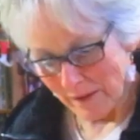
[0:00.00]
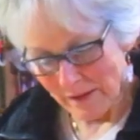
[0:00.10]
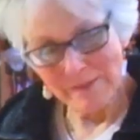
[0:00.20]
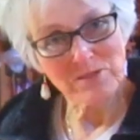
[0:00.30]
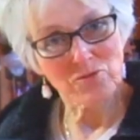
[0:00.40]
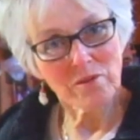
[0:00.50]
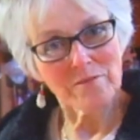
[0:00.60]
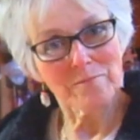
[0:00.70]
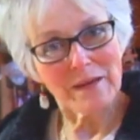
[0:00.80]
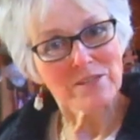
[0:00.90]
It sort
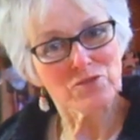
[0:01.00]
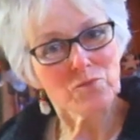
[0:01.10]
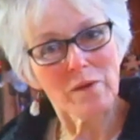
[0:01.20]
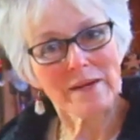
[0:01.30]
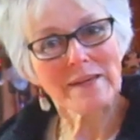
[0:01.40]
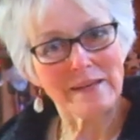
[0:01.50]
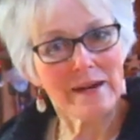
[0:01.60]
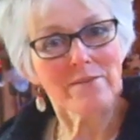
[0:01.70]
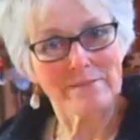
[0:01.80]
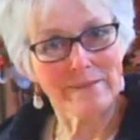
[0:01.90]
of makes you want to get
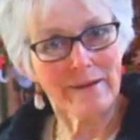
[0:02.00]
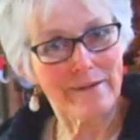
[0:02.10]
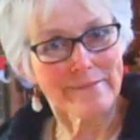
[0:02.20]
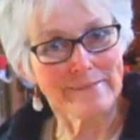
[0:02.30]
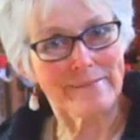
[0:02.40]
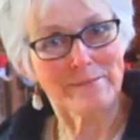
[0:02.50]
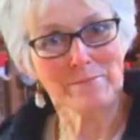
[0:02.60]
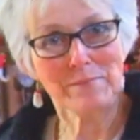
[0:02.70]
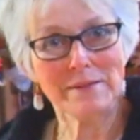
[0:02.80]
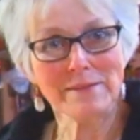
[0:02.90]
out and garden,
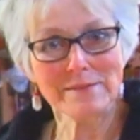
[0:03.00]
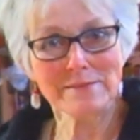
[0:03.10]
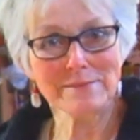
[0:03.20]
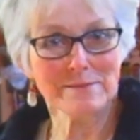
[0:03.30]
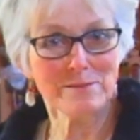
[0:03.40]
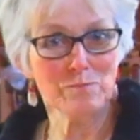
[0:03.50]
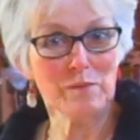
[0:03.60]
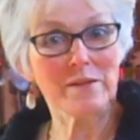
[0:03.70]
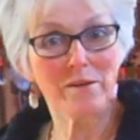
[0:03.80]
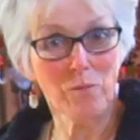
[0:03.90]
because it's
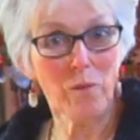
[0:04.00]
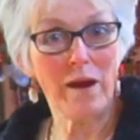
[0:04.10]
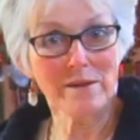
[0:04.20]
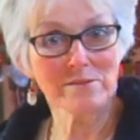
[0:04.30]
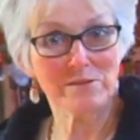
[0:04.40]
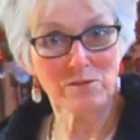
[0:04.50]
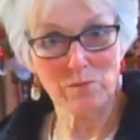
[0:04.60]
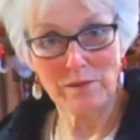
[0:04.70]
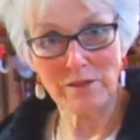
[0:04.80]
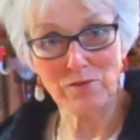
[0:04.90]
been a while
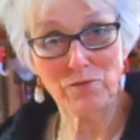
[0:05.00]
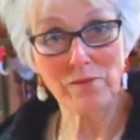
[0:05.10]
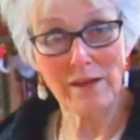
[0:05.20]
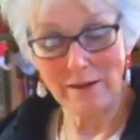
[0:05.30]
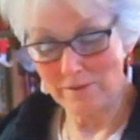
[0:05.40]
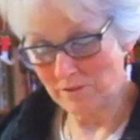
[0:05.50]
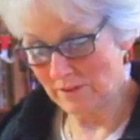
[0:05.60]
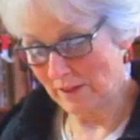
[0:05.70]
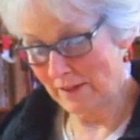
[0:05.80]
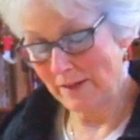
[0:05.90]
since we could do that
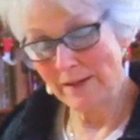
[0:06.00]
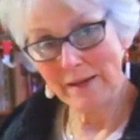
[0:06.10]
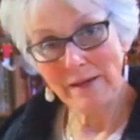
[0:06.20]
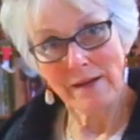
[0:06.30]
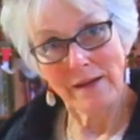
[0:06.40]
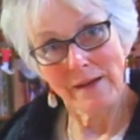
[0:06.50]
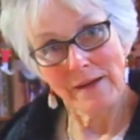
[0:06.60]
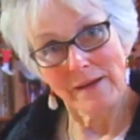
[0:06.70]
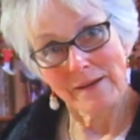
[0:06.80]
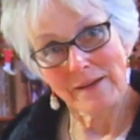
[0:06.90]
outside. Well, you were out
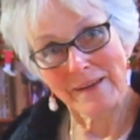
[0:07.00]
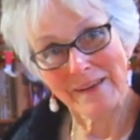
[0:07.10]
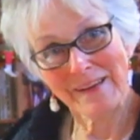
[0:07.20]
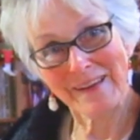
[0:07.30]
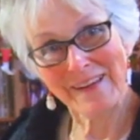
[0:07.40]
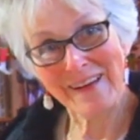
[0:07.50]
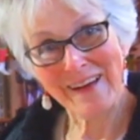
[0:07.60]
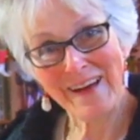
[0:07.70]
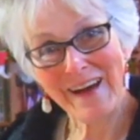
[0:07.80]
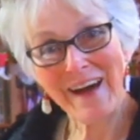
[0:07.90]
there digging up
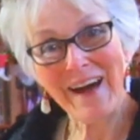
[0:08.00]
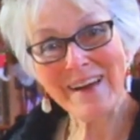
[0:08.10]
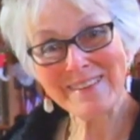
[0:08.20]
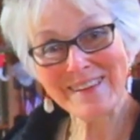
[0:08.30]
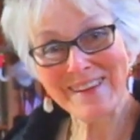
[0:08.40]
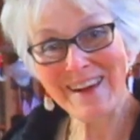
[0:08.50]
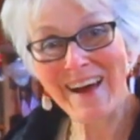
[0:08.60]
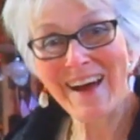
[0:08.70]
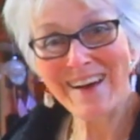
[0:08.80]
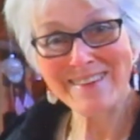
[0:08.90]
carrots. I did.
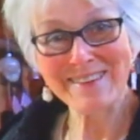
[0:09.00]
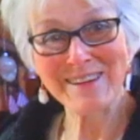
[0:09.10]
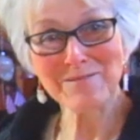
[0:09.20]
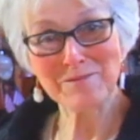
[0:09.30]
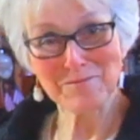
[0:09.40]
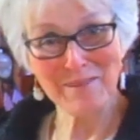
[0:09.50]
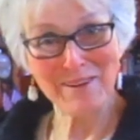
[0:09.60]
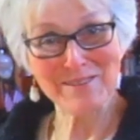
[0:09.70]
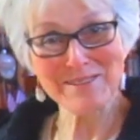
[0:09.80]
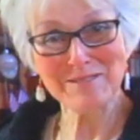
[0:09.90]
I dug up some
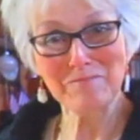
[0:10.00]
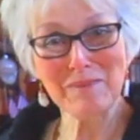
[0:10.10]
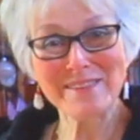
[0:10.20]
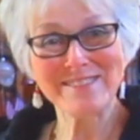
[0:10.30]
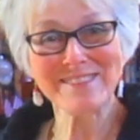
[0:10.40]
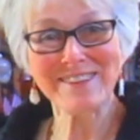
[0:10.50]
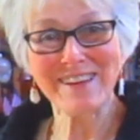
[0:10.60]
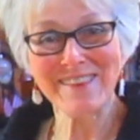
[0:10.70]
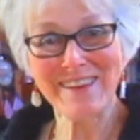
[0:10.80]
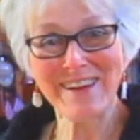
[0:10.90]
carrots and beets
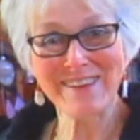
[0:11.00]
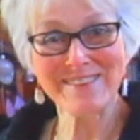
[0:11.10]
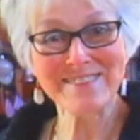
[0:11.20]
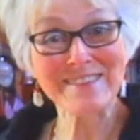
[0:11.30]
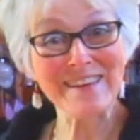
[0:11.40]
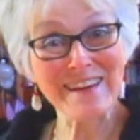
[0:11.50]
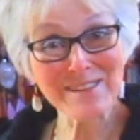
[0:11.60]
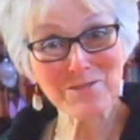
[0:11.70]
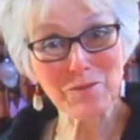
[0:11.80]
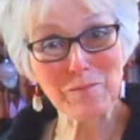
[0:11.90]
today that I didn't
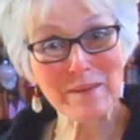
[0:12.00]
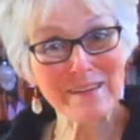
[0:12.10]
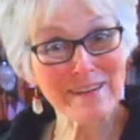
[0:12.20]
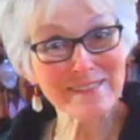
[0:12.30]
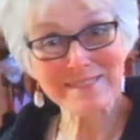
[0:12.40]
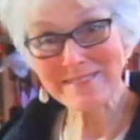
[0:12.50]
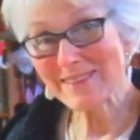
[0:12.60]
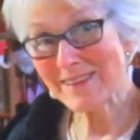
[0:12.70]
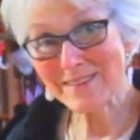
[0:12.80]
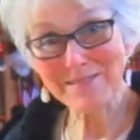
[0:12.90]
get to because
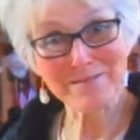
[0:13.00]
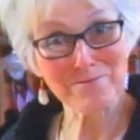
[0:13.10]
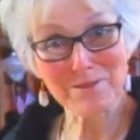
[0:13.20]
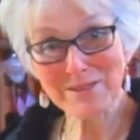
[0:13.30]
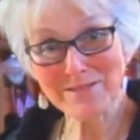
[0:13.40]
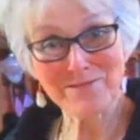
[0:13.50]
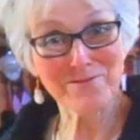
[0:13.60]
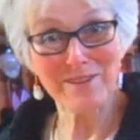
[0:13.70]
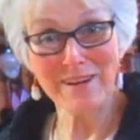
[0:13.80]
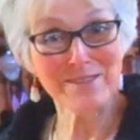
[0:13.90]
it was
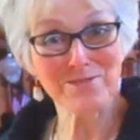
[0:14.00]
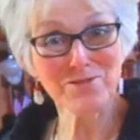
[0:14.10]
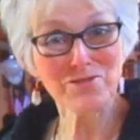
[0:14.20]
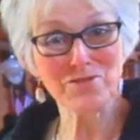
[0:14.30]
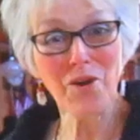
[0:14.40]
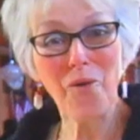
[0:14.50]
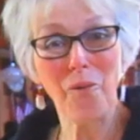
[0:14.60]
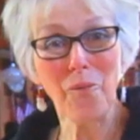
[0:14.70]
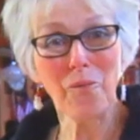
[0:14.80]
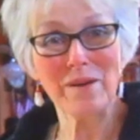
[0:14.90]
under snow
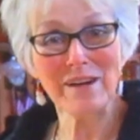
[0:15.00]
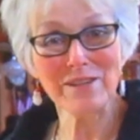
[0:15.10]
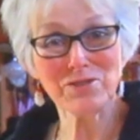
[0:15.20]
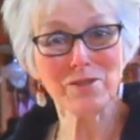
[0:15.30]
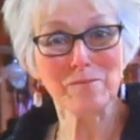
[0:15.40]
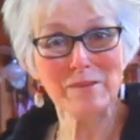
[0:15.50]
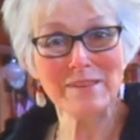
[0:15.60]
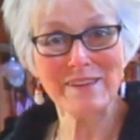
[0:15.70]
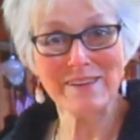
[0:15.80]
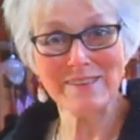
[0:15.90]
when I should have
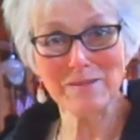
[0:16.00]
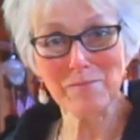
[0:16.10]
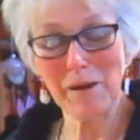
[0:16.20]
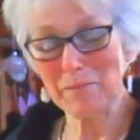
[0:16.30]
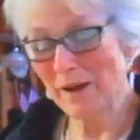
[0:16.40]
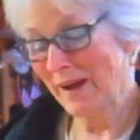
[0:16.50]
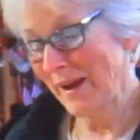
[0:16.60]
been digging them up.